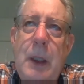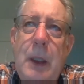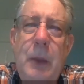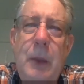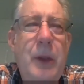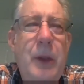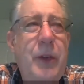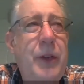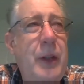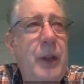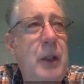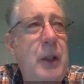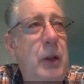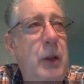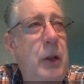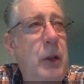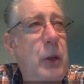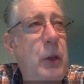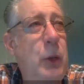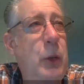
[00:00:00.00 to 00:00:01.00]
don't want to say
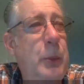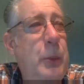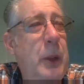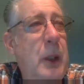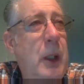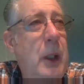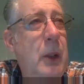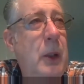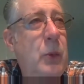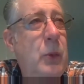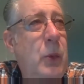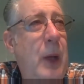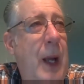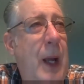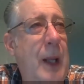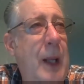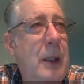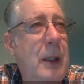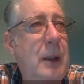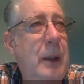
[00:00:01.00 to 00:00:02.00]
new, but how
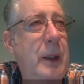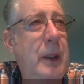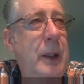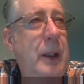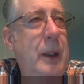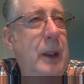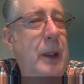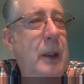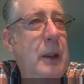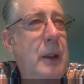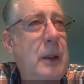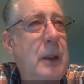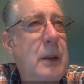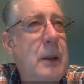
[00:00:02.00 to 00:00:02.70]
radically